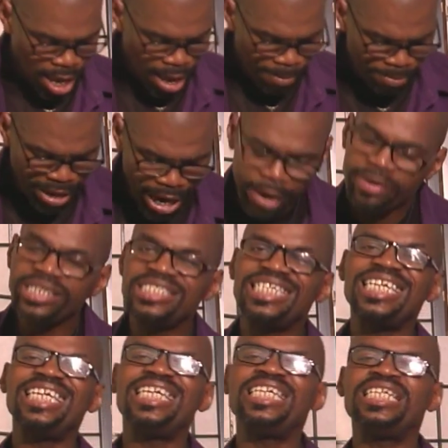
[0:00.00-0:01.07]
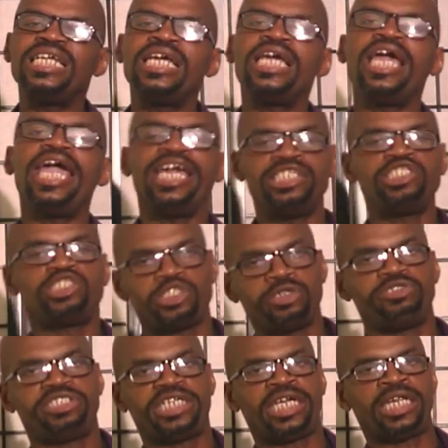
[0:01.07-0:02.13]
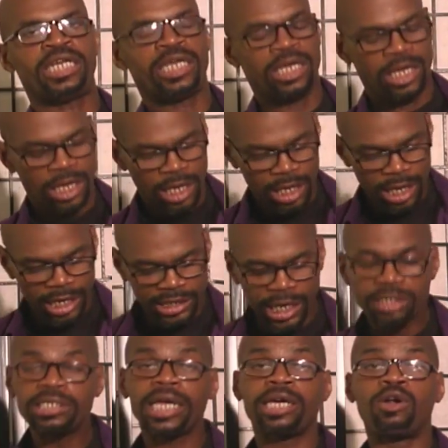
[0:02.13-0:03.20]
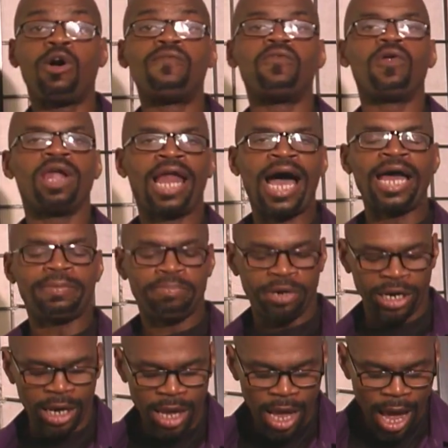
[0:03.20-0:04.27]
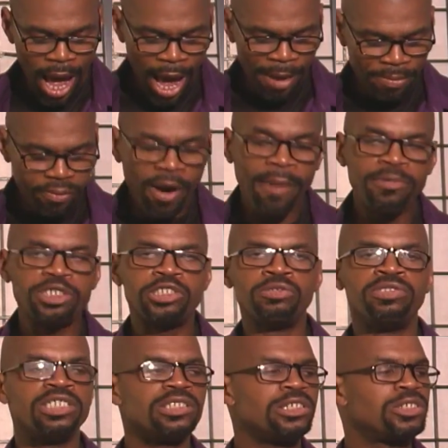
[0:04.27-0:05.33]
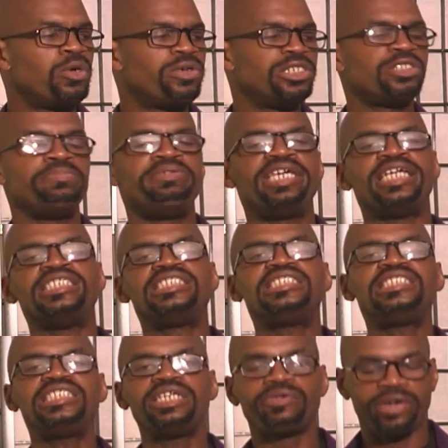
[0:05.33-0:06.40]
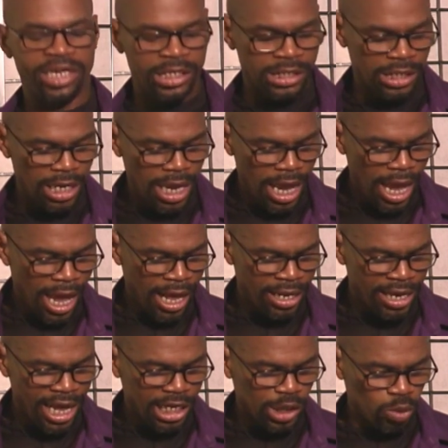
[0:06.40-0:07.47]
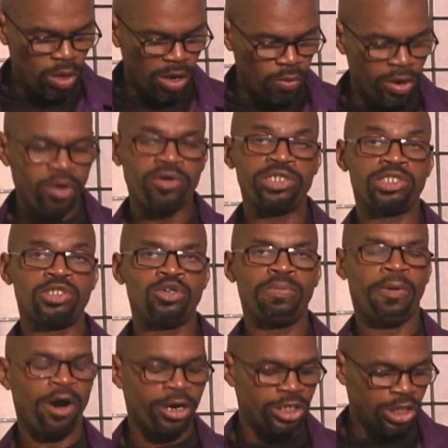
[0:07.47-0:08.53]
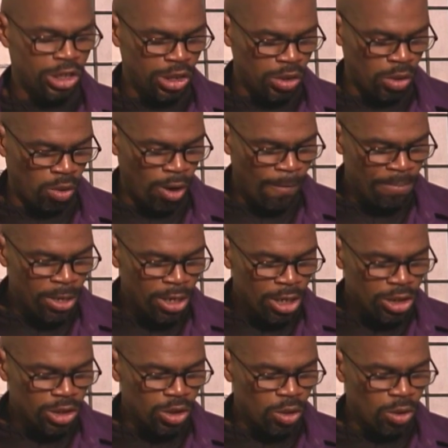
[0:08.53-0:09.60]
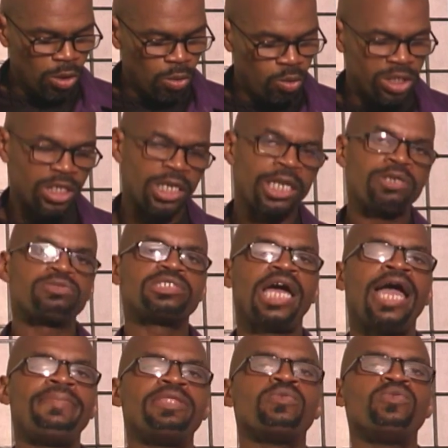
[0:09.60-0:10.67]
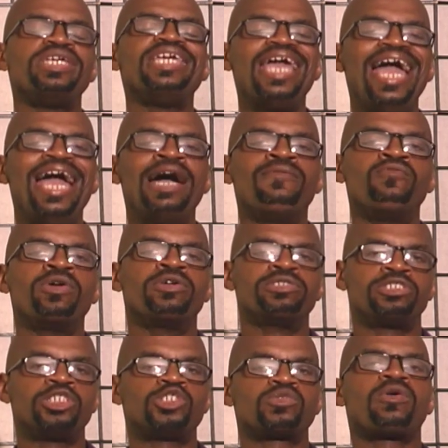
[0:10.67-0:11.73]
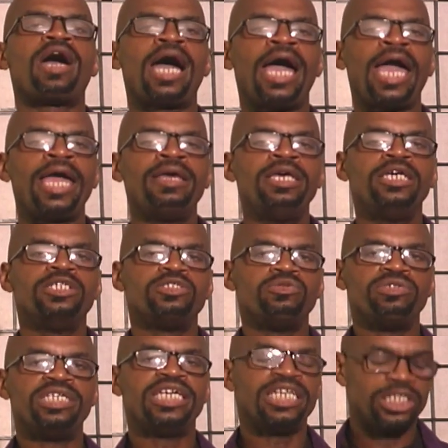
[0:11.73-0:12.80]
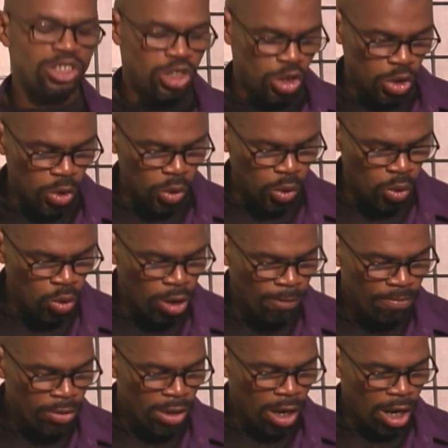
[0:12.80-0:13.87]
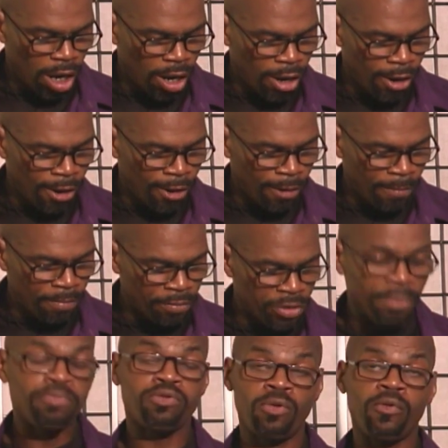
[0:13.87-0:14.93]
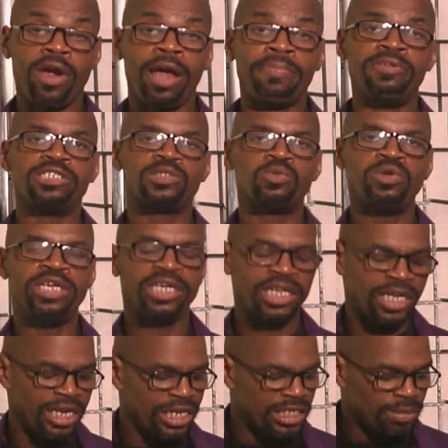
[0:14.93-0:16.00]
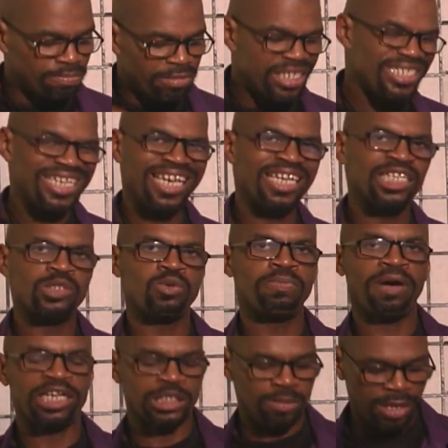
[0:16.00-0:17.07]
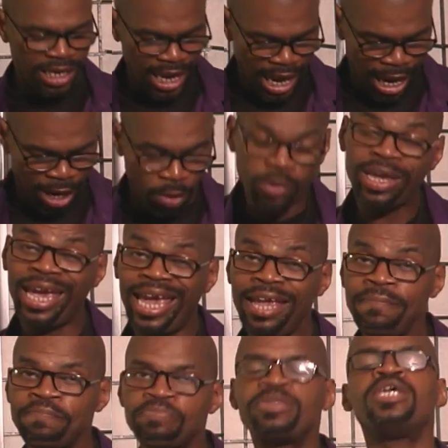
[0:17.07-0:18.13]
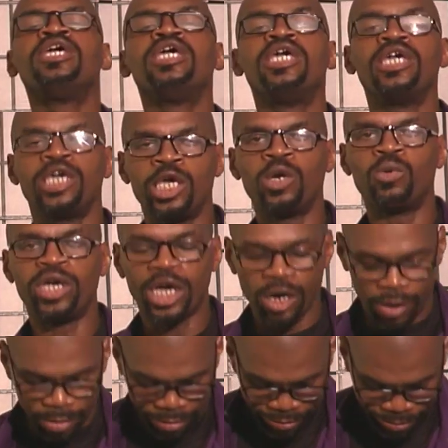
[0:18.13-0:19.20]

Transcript: parenting, and churching. That sounds like an awful lot, but I promise you this is going to be a series, and next week we're going to do part 2. So with the little time that we have, we're going to try to get into the program this week and get as much in as we possibly can, okay? Here we go.